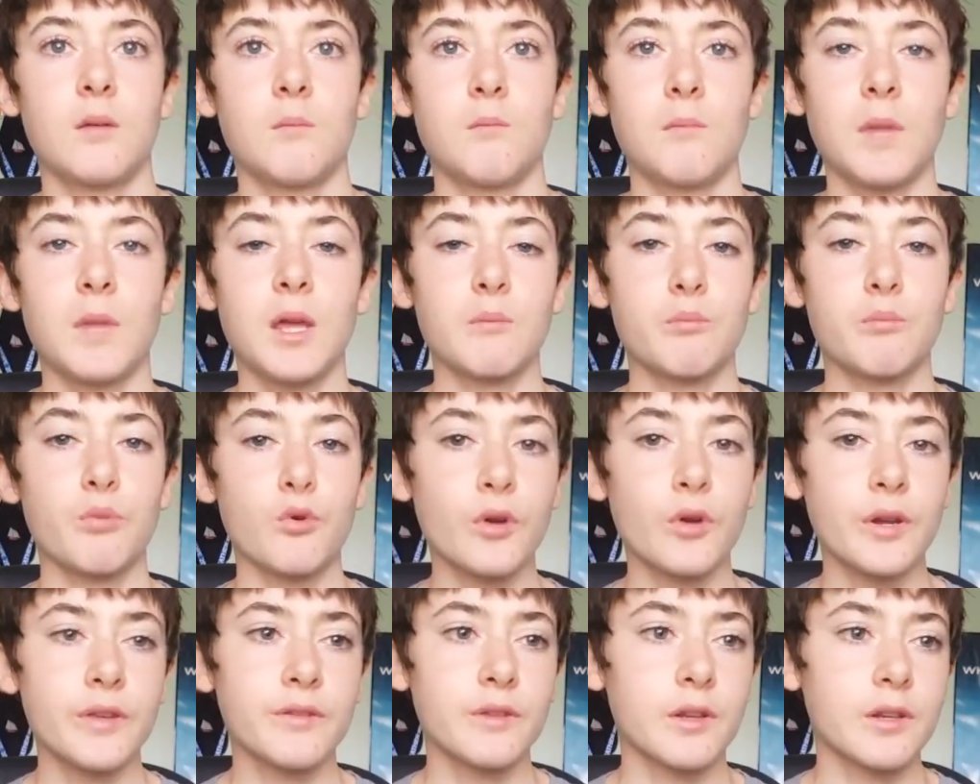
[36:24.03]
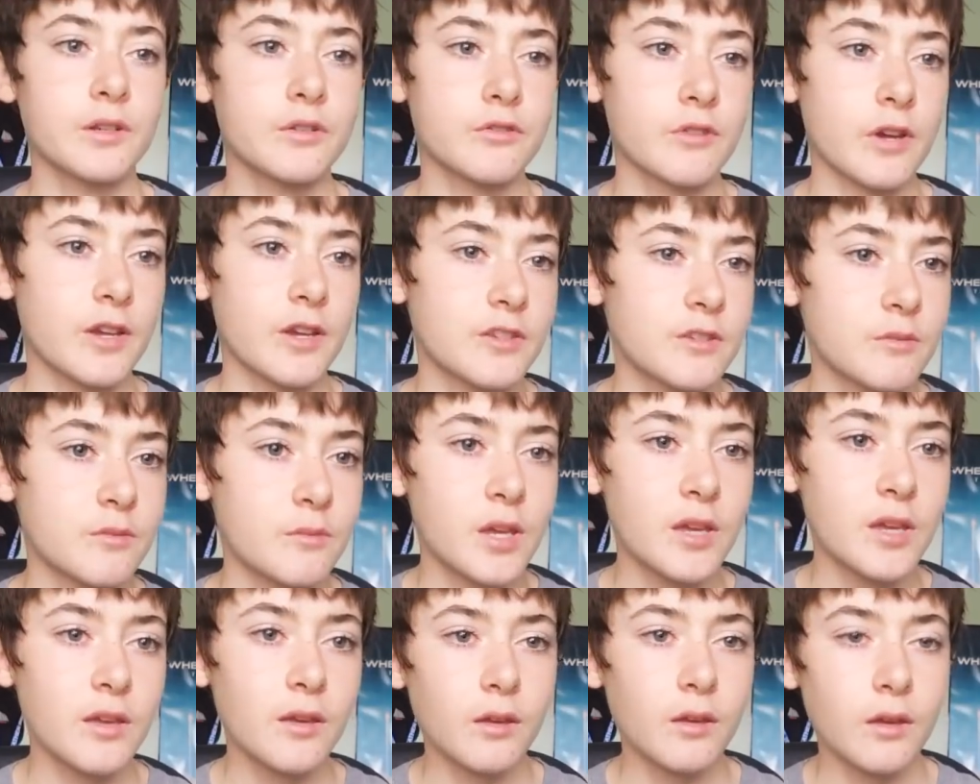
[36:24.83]
main point that it tries to
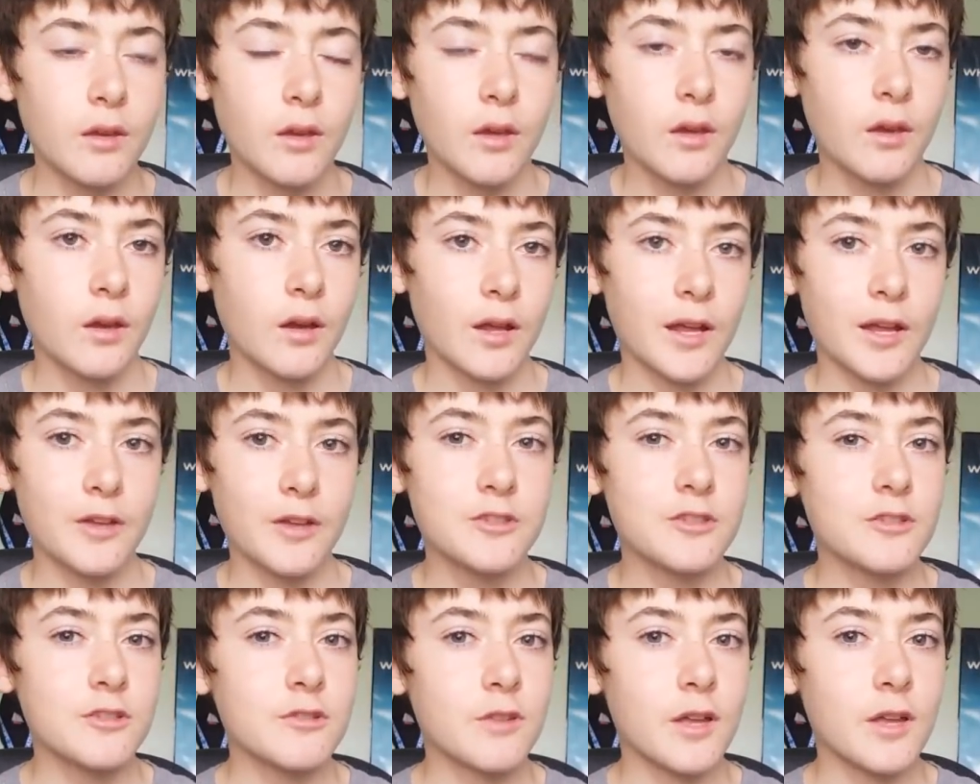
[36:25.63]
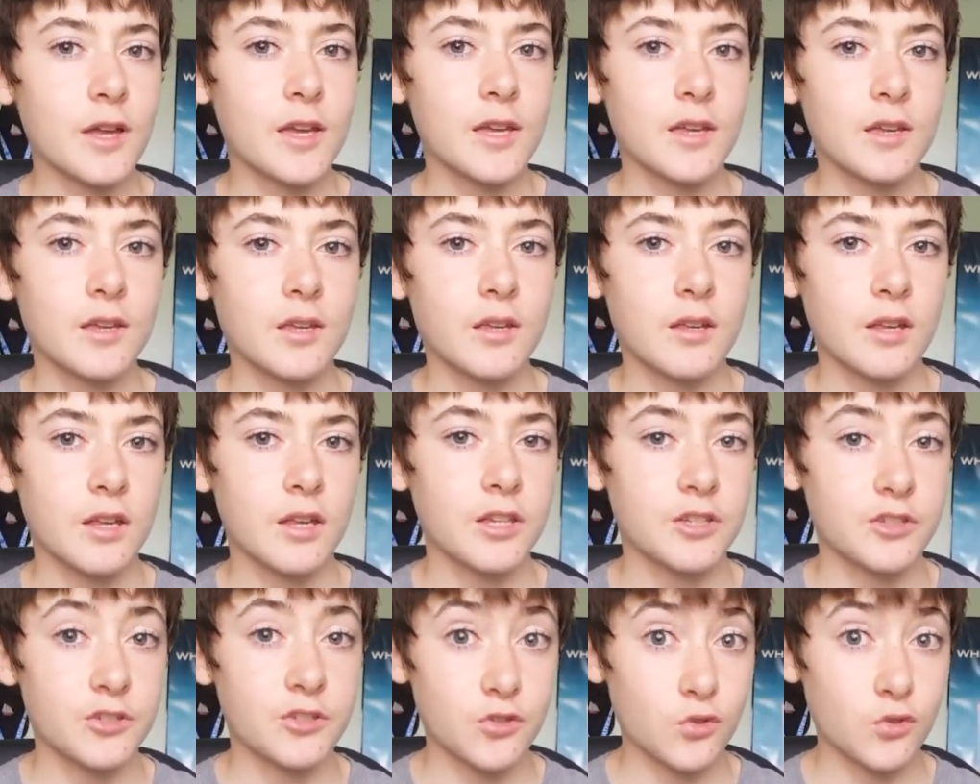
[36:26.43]
make. I also like
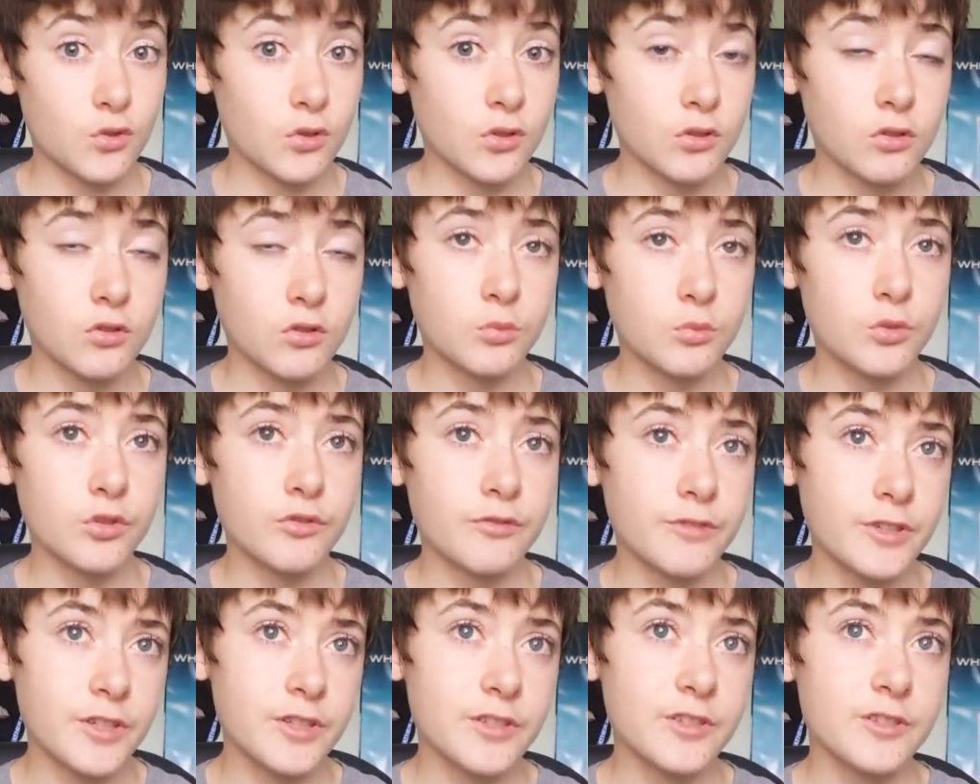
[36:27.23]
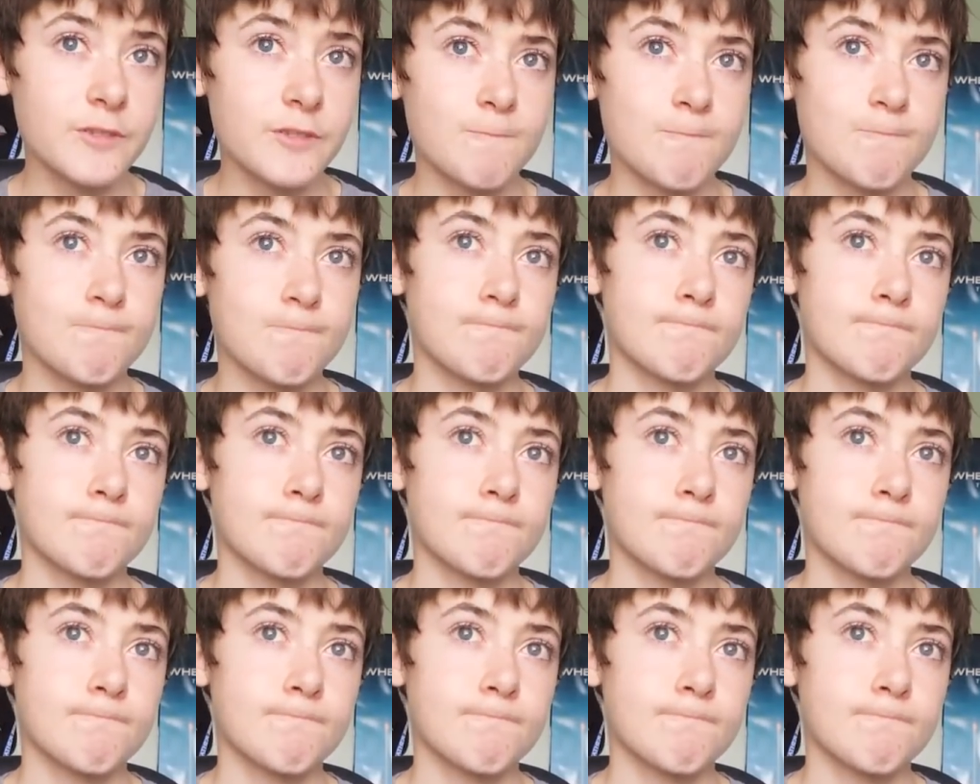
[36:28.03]
historical movies.